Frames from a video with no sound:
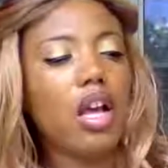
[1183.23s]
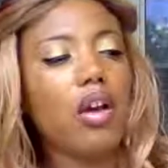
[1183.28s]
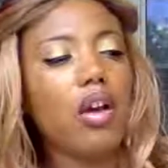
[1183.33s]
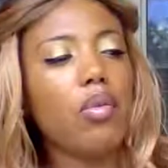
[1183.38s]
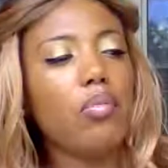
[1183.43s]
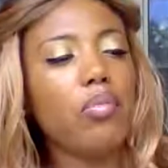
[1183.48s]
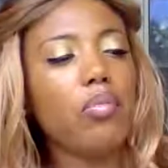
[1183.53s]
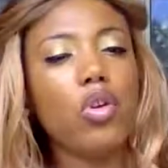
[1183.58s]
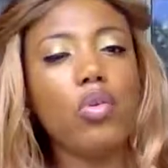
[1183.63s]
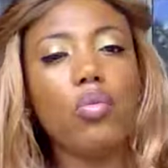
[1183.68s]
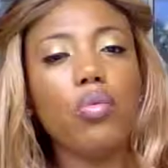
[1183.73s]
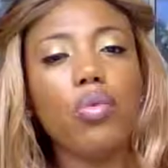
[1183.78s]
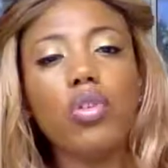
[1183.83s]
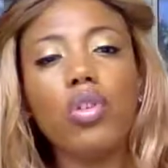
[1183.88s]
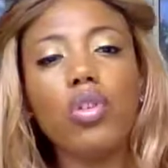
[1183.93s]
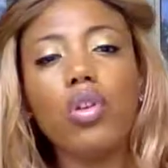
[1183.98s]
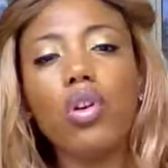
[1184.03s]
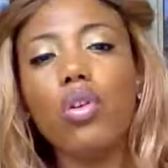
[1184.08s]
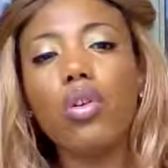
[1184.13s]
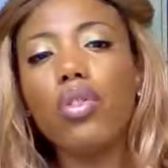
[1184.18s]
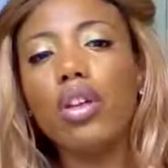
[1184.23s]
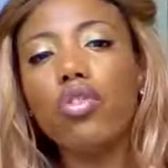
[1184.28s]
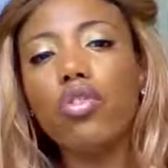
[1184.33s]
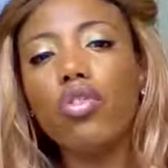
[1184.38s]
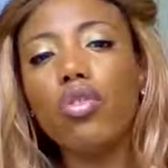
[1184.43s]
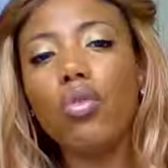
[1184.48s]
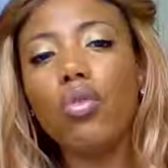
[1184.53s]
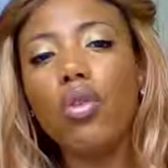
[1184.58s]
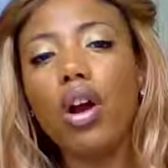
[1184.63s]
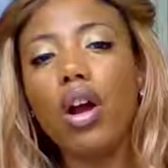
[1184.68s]
You were told that
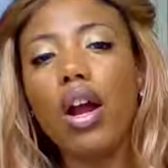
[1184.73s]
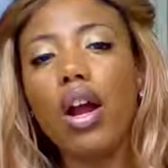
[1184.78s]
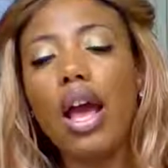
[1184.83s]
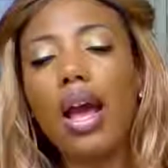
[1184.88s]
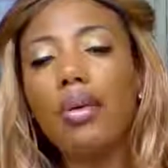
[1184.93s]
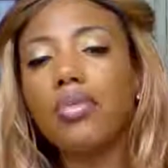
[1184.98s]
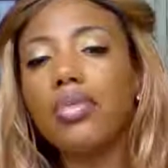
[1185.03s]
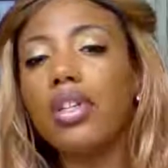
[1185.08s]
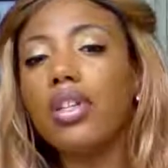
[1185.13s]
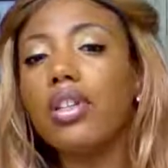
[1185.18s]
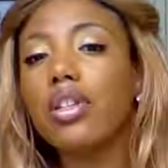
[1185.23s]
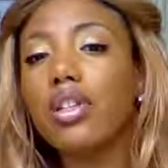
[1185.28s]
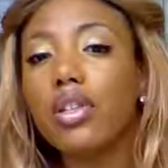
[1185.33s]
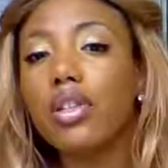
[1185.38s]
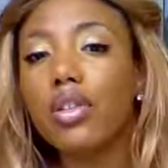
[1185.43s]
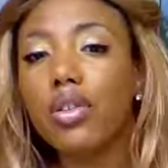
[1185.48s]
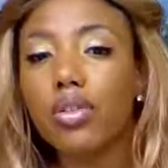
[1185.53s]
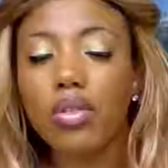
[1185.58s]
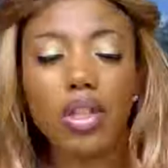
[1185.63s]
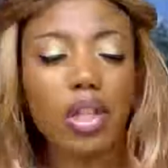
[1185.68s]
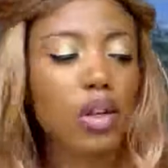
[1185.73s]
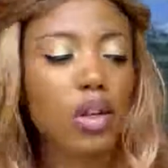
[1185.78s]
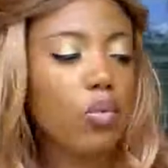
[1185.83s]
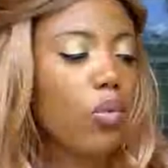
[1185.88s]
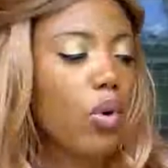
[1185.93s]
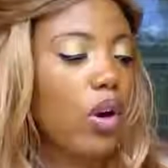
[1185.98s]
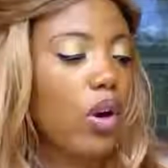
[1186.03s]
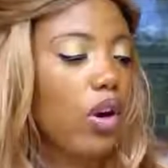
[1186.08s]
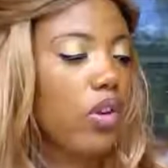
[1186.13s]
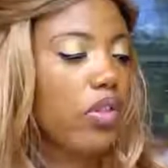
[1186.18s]
you are absolutely
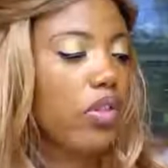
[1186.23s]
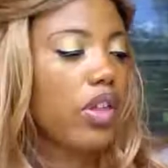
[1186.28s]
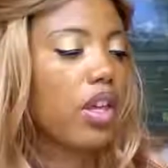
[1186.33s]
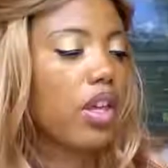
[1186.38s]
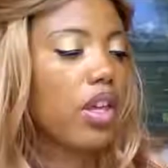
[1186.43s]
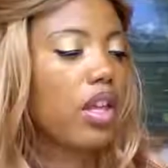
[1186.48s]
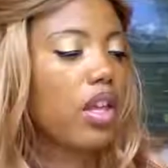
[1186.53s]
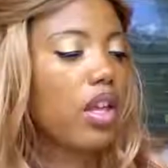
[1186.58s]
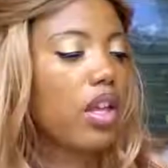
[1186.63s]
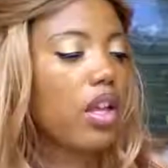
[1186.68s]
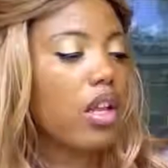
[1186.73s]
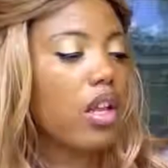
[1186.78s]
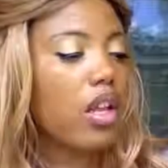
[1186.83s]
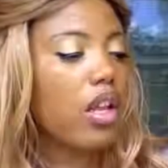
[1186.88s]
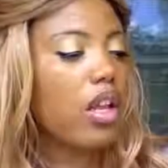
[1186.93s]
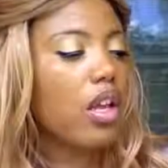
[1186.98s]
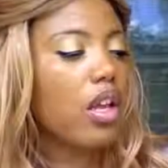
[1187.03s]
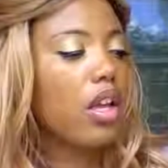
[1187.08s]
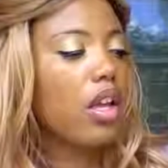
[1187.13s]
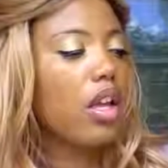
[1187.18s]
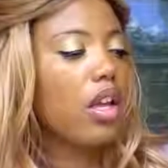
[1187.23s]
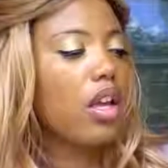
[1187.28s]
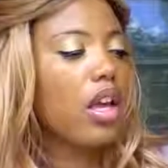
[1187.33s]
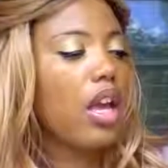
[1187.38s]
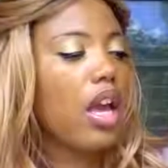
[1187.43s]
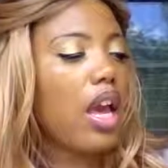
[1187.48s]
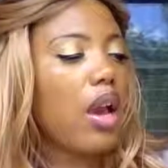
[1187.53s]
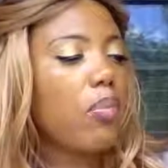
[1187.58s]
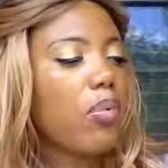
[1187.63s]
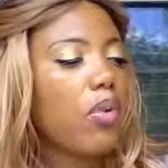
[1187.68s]
worth it,
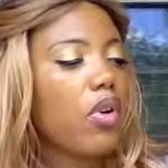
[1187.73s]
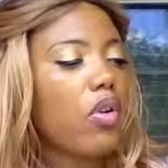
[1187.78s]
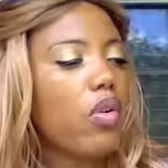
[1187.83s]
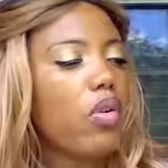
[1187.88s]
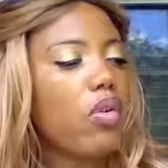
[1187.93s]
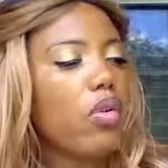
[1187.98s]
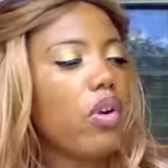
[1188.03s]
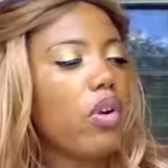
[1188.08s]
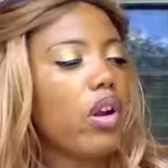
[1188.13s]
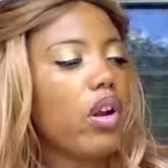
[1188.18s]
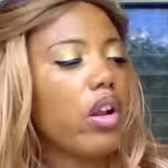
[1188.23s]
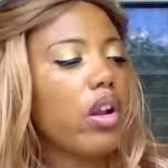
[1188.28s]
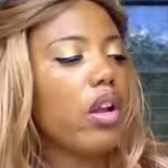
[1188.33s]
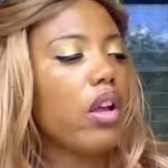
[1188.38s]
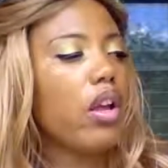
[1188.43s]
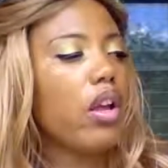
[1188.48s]
Capricorn.